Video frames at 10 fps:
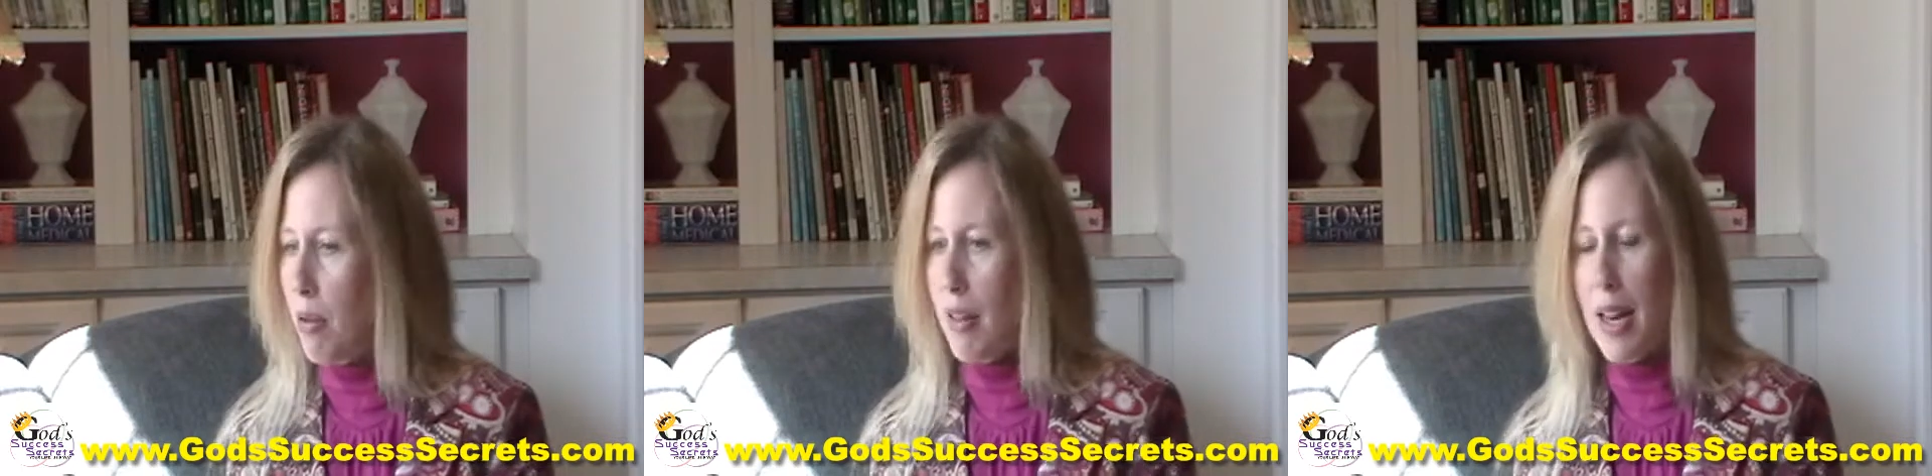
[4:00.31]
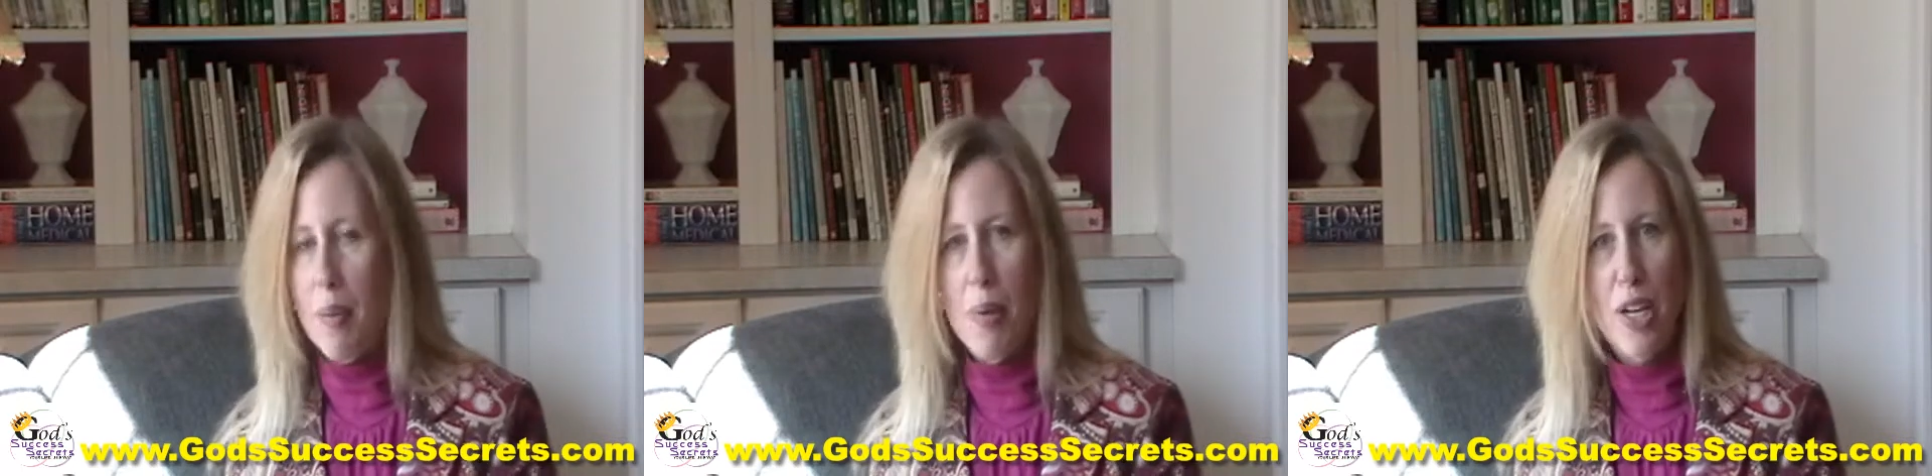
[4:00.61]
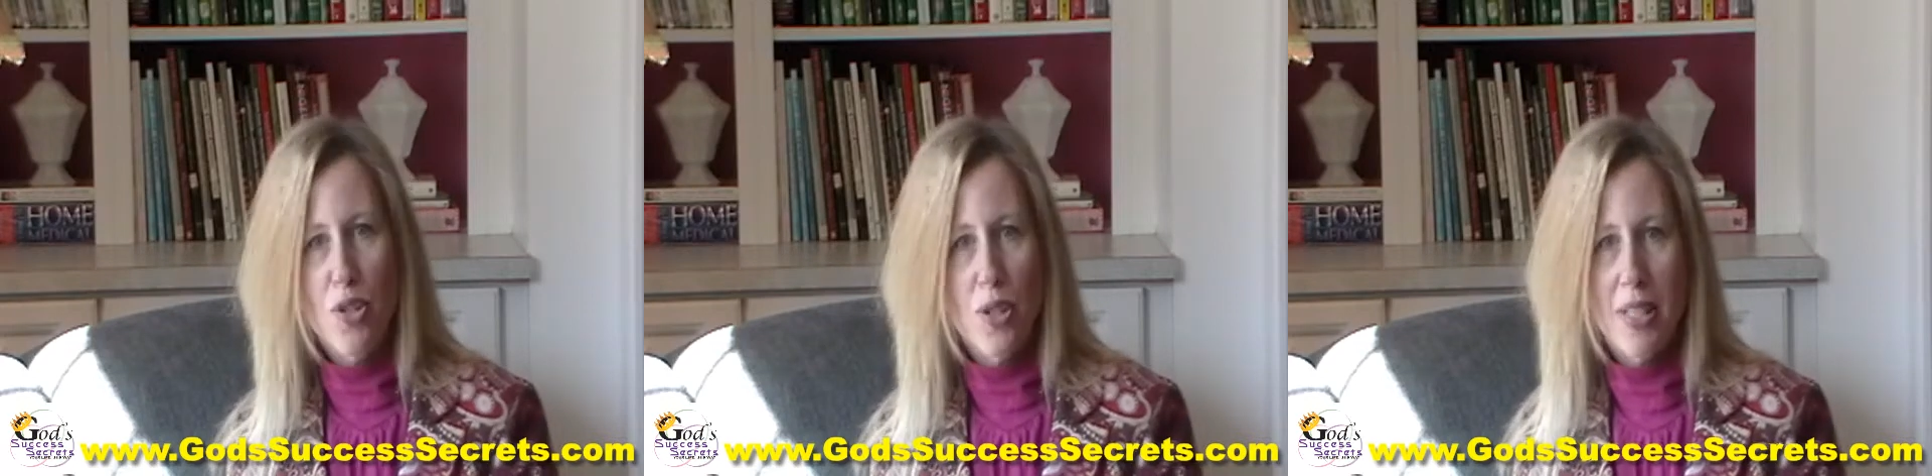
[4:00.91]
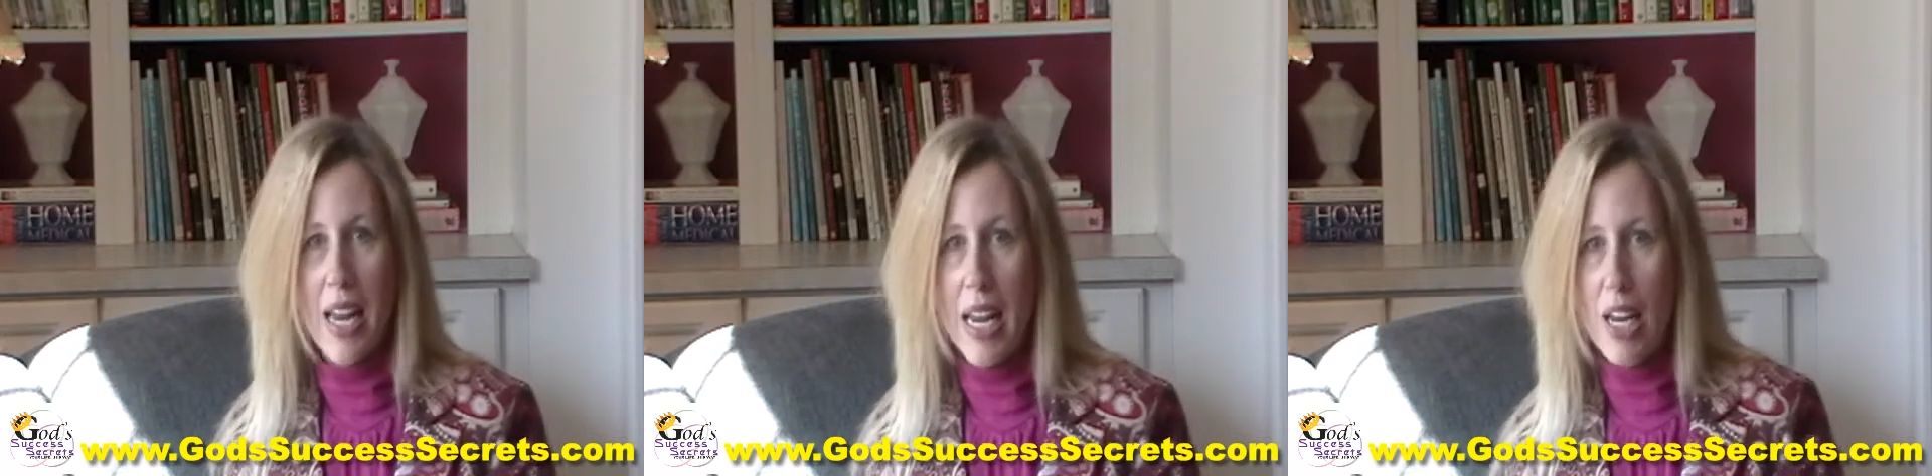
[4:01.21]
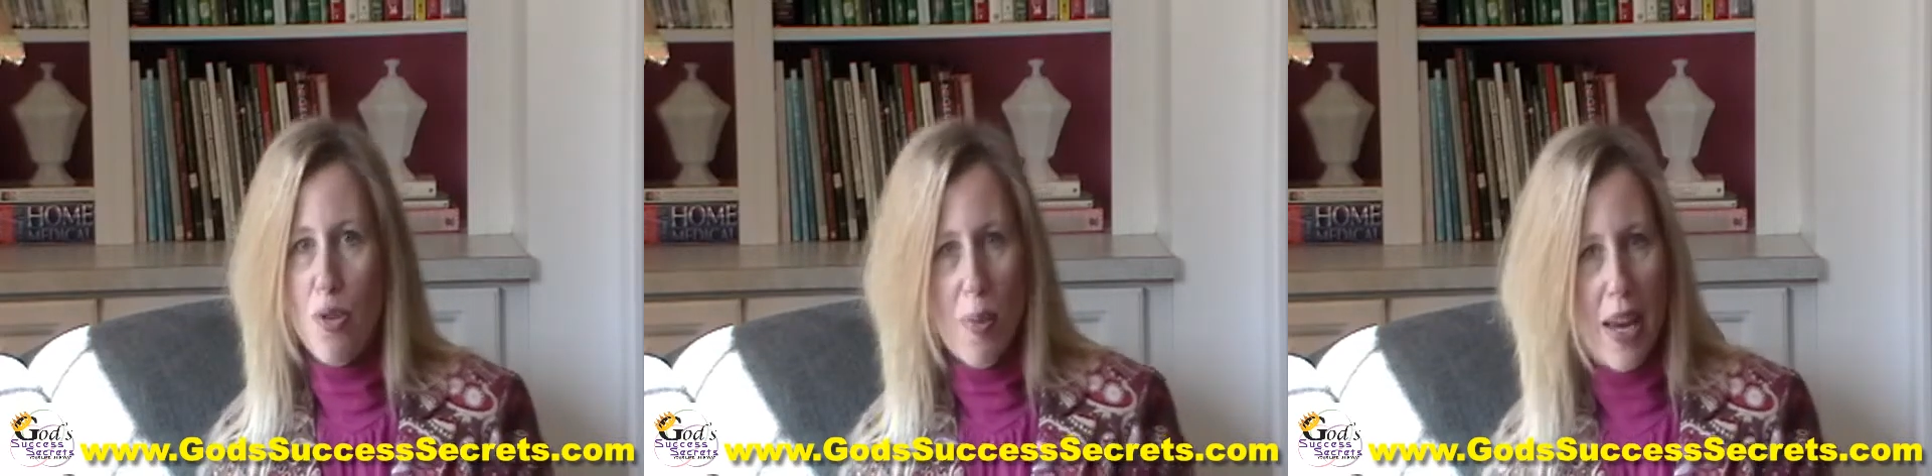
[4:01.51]
pull out a picture and say,
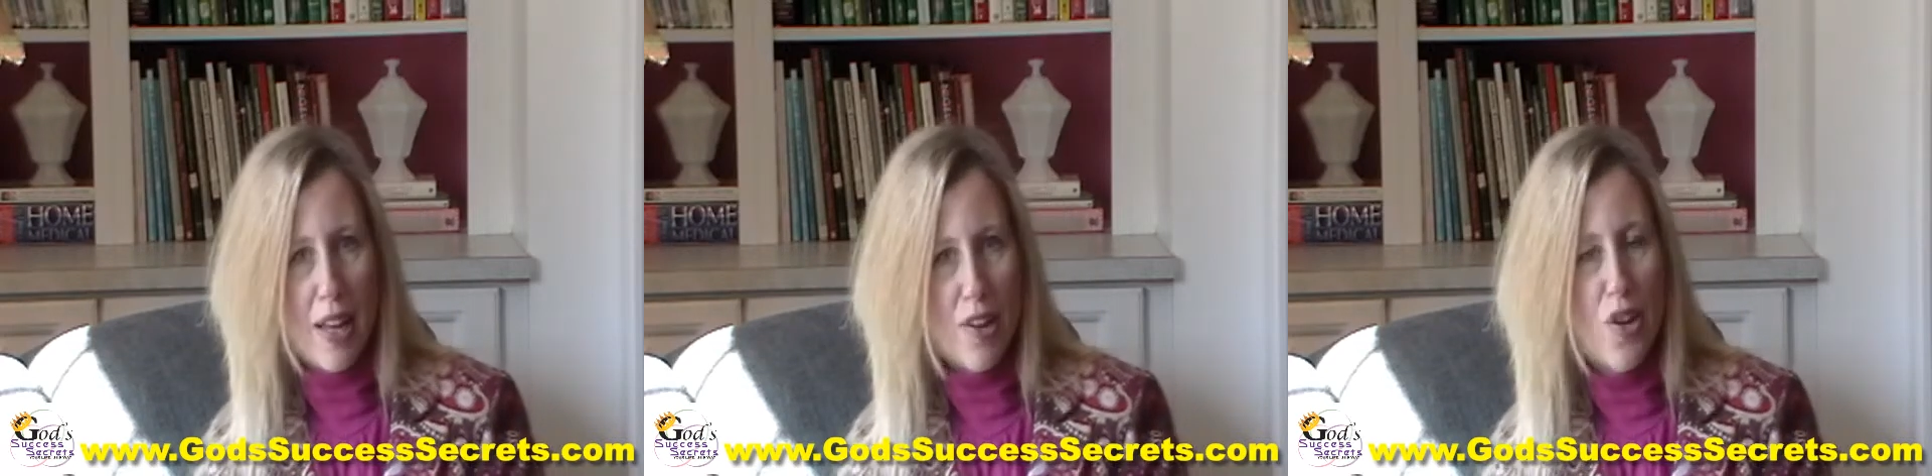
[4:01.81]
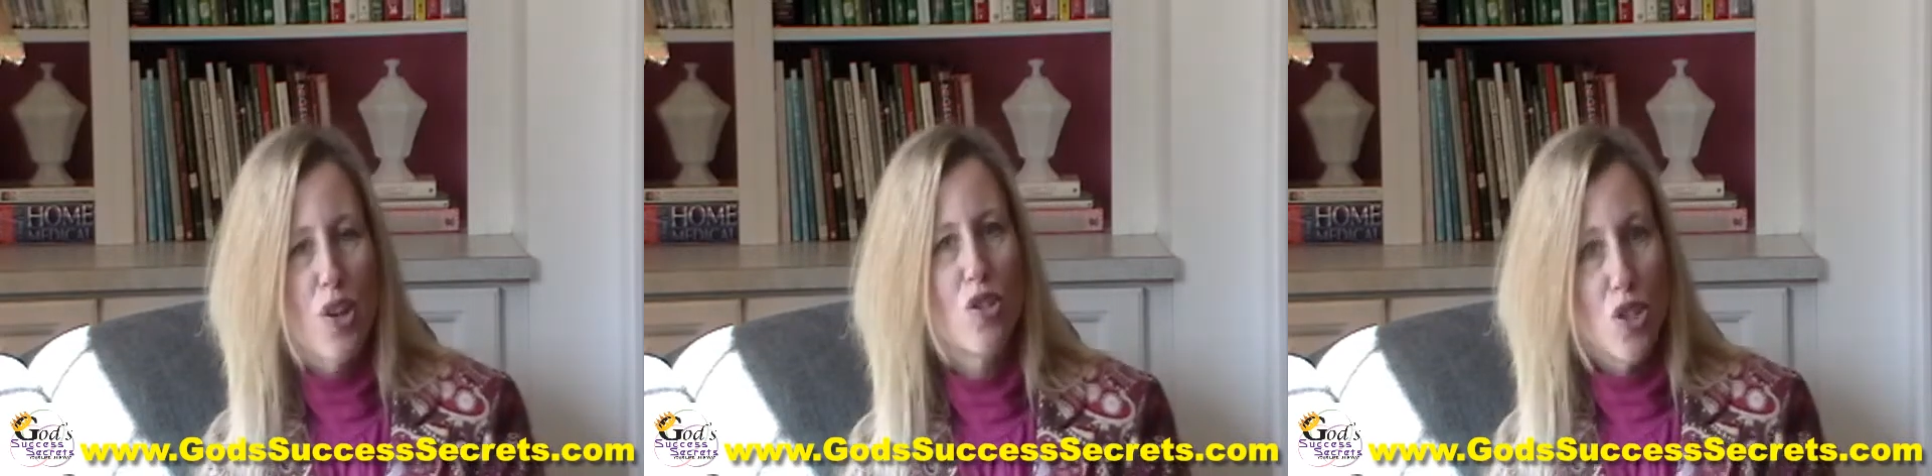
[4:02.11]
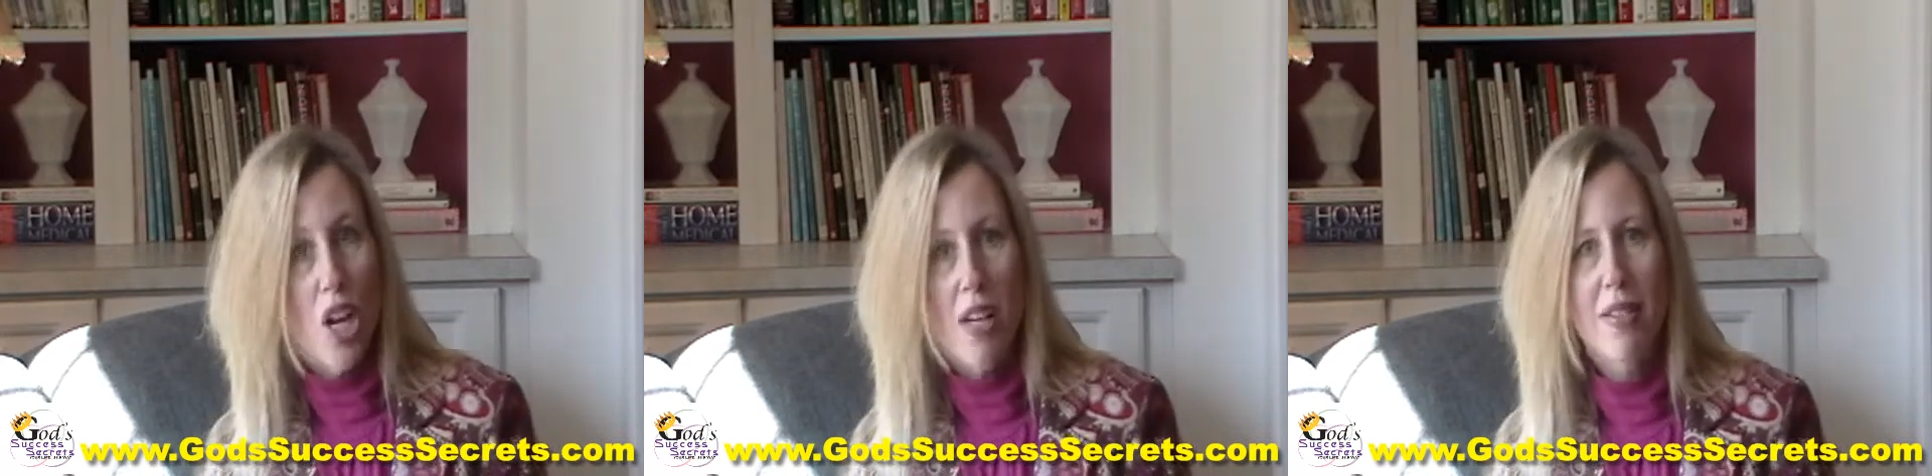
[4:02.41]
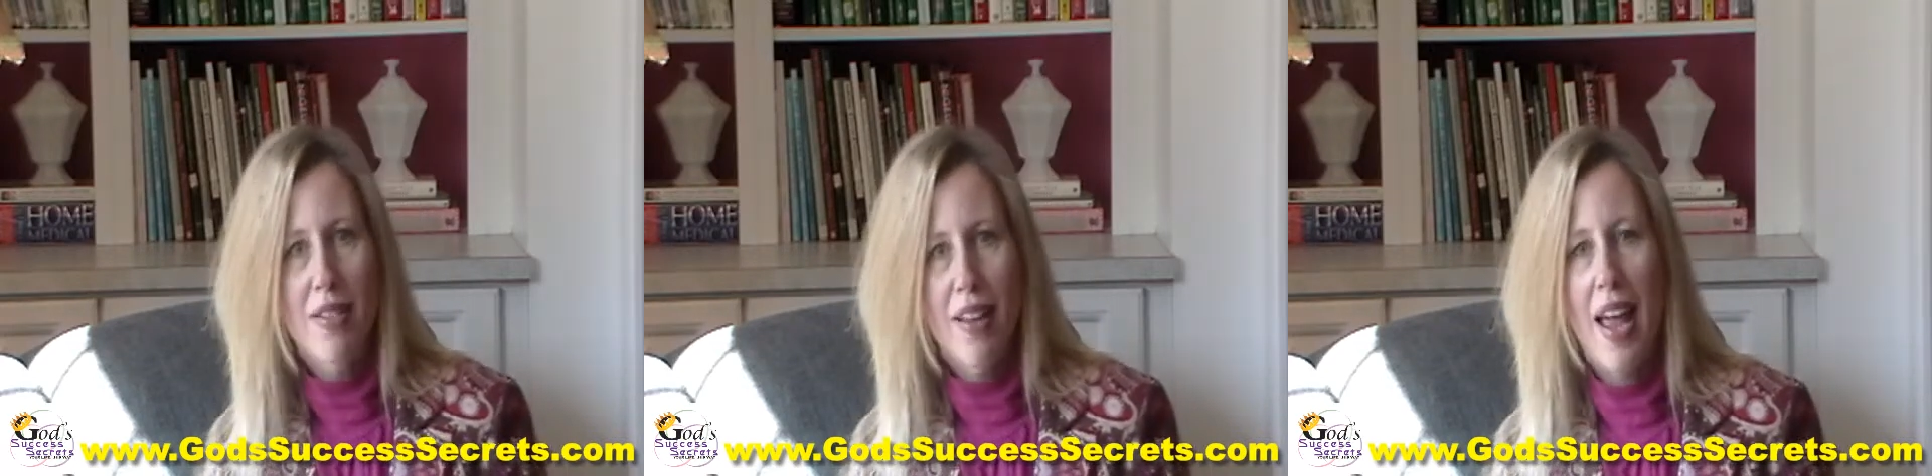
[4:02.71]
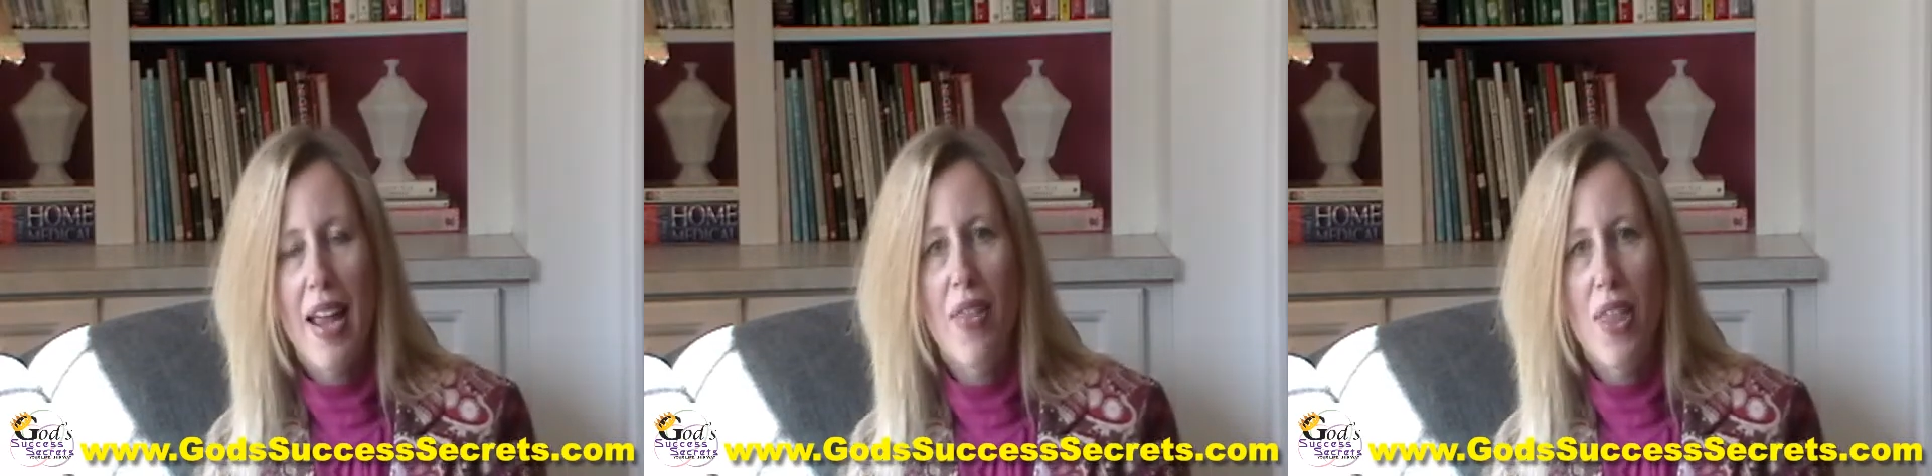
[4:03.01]
can you make it look just
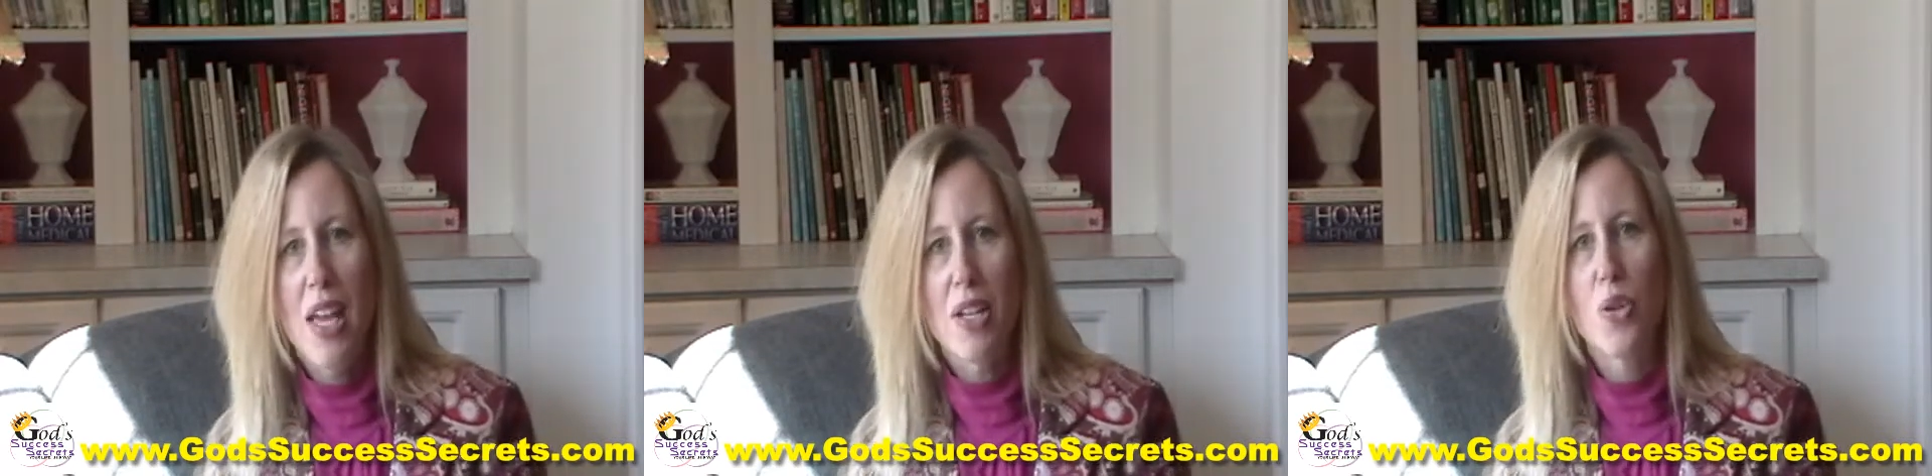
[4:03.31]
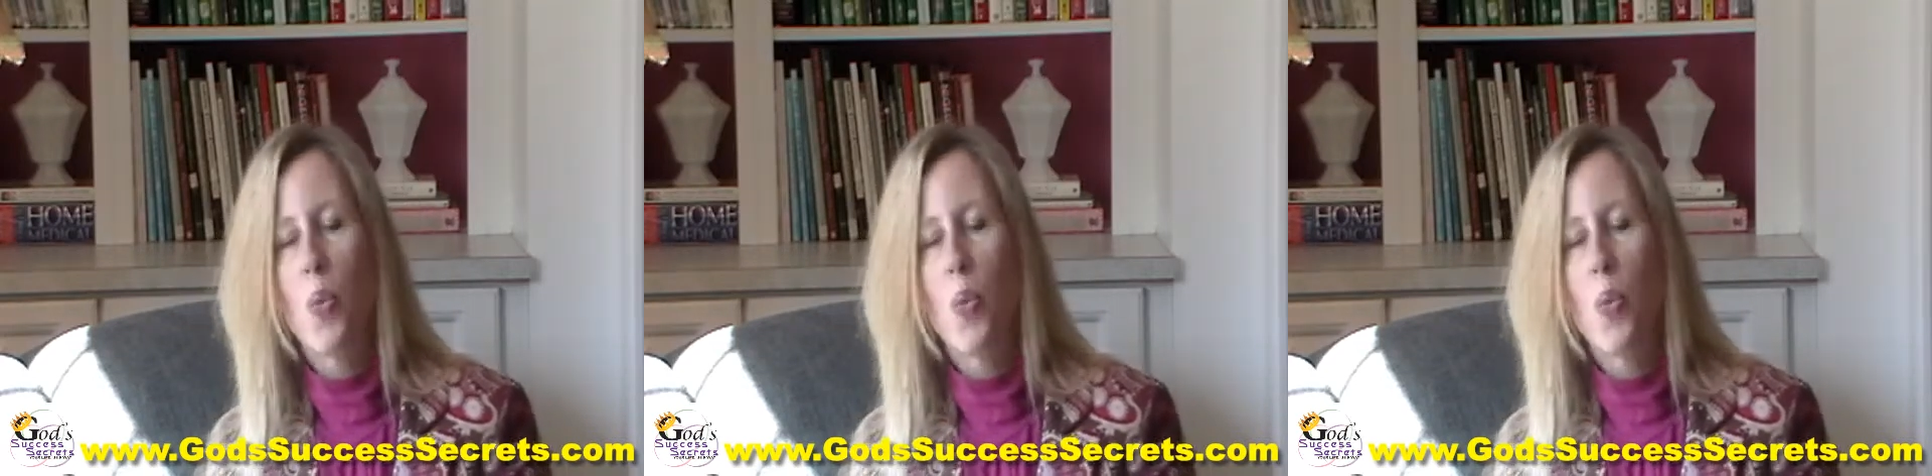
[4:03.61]
like this?